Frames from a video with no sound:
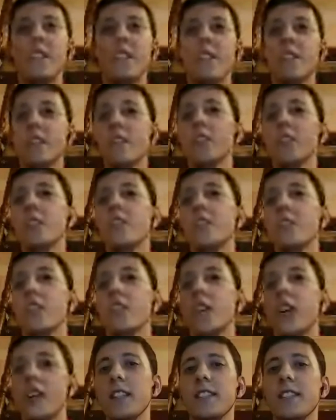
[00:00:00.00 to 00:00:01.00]
the
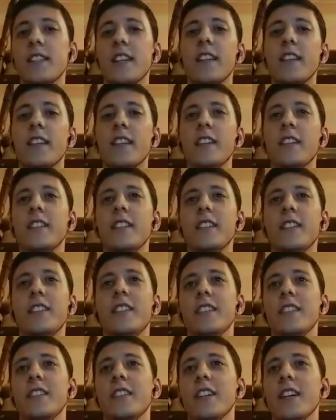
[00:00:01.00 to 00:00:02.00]
introducer guy said
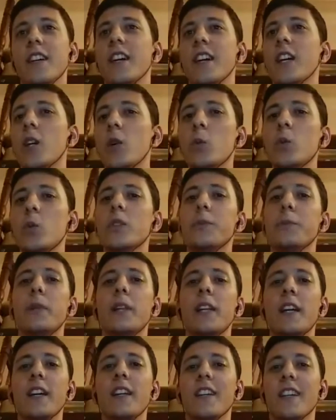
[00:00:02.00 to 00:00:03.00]
that he
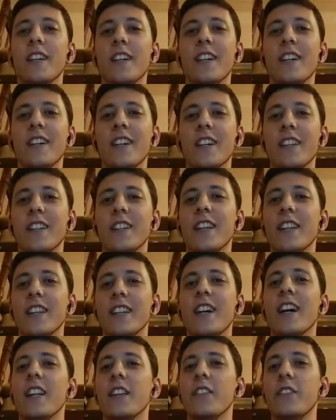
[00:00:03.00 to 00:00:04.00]
would play
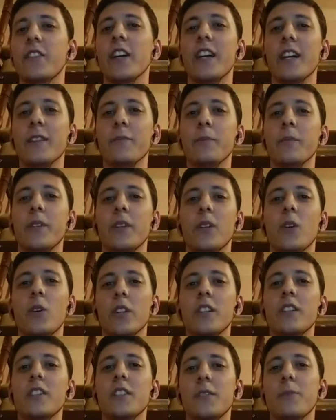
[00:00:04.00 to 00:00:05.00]
that kind of
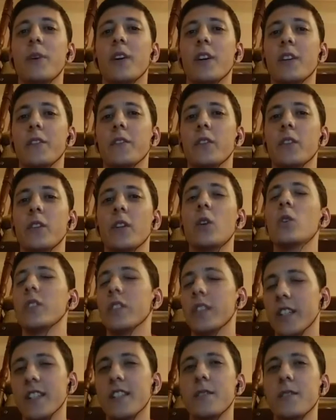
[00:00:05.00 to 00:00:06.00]
game on his
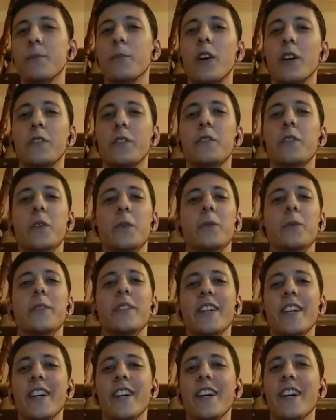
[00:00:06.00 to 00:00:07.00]

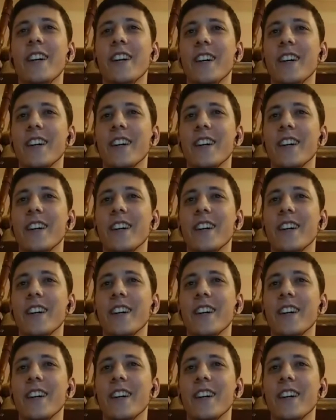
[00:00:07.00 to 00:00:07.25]
smartphone.